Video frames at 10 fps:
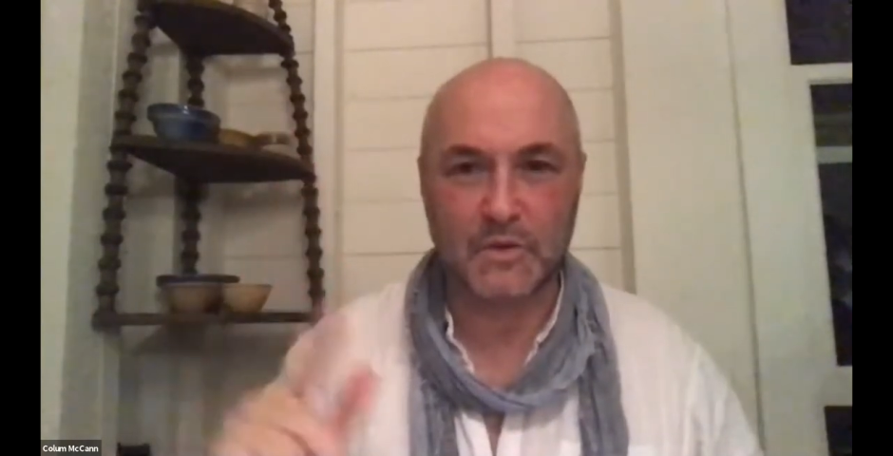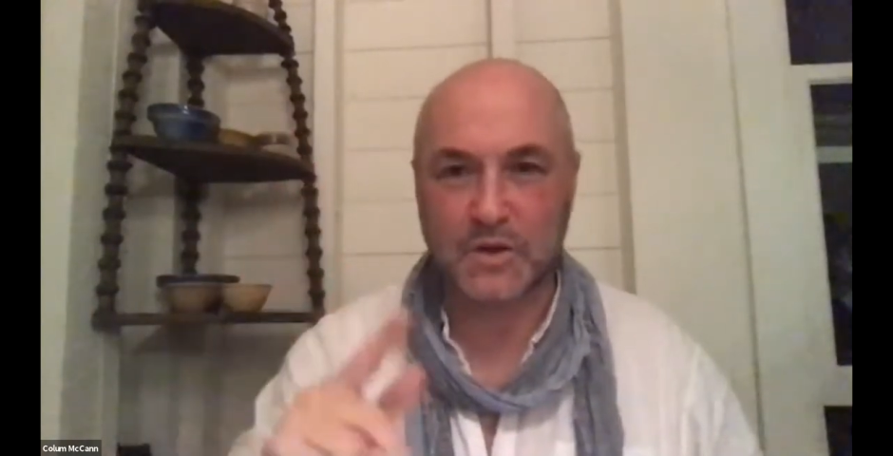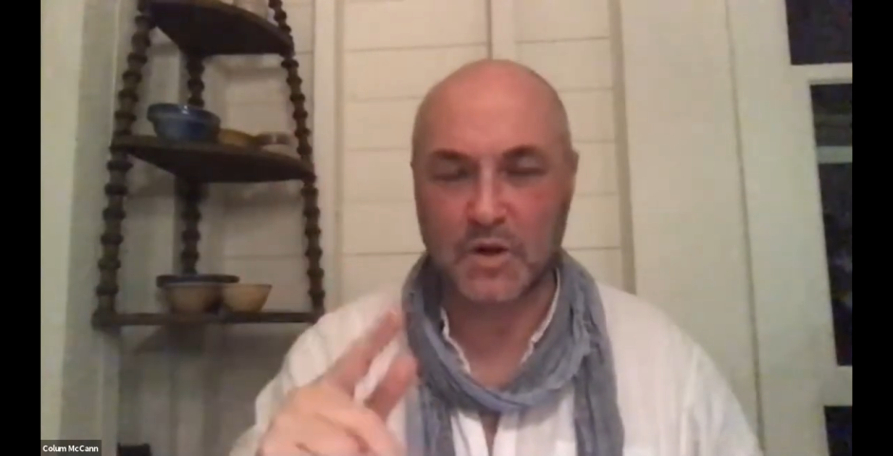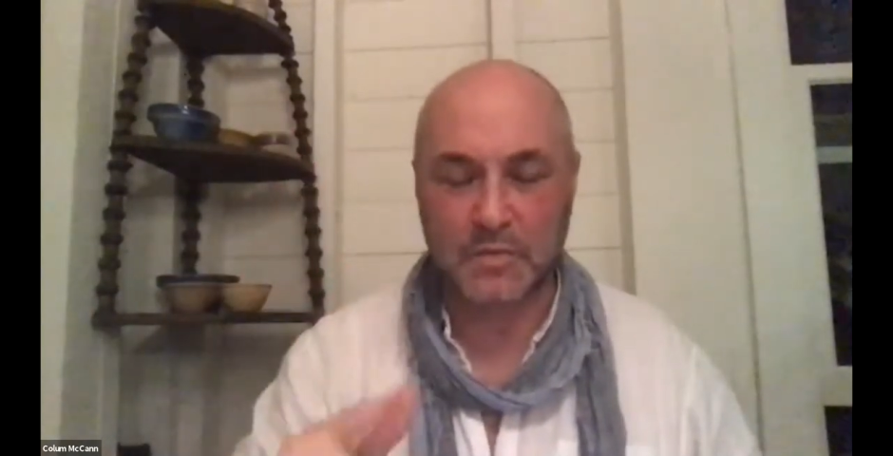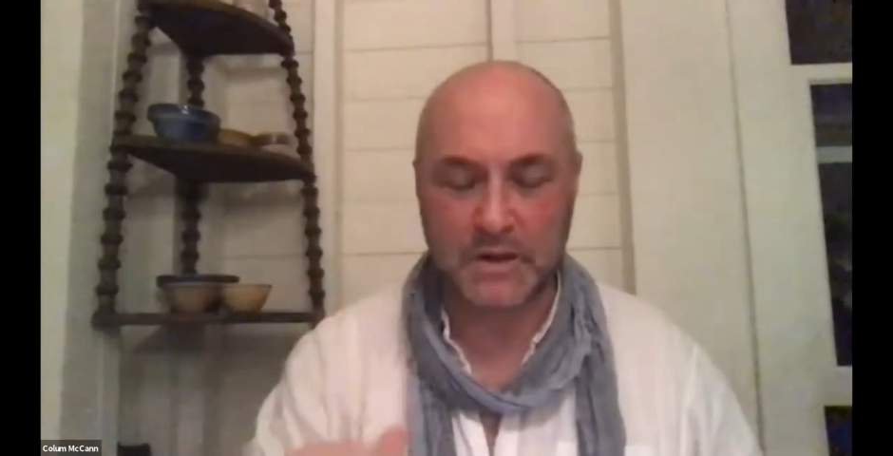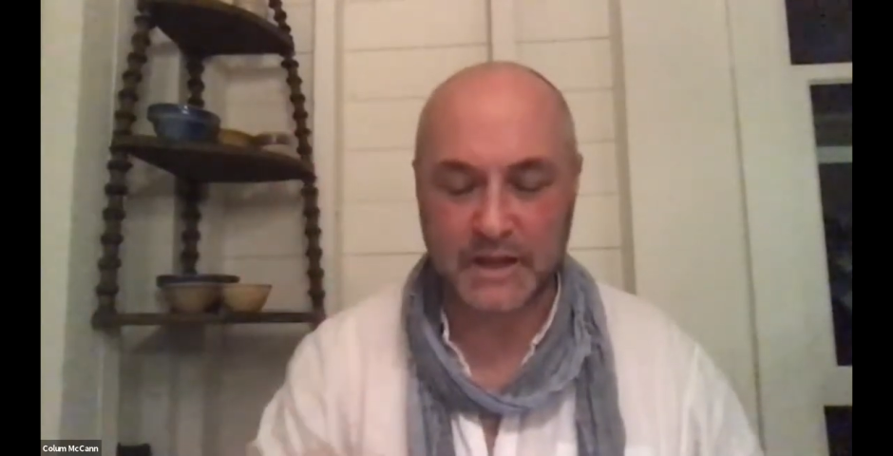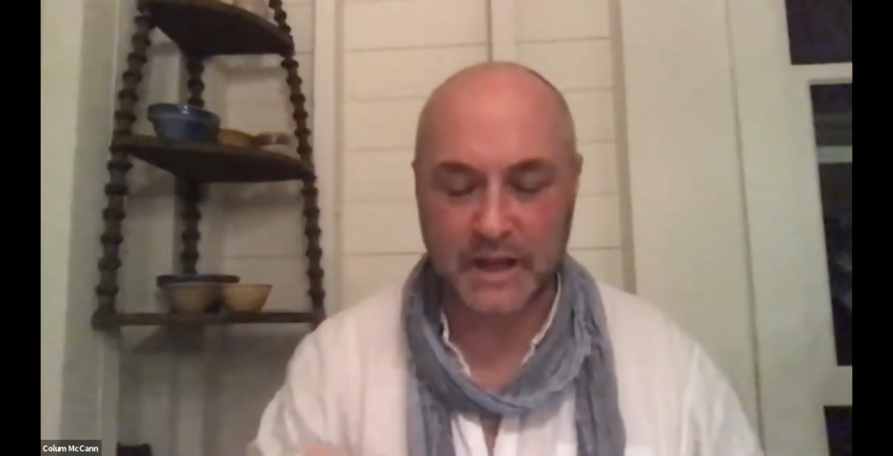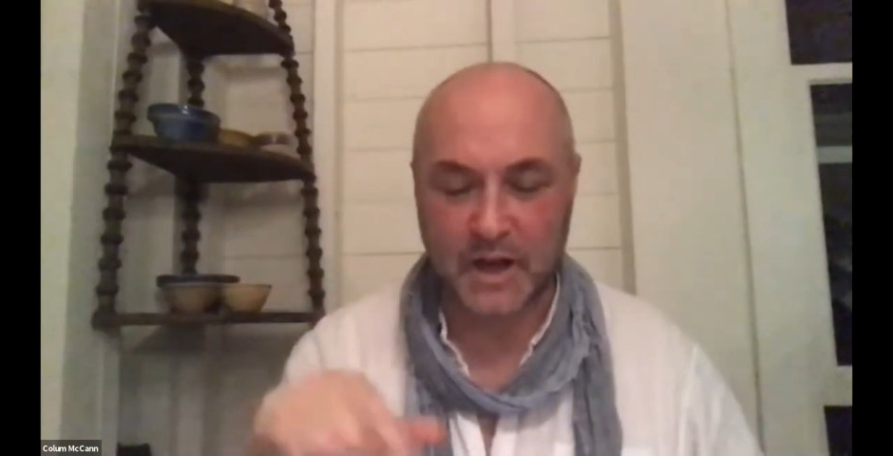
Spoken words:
talk about that.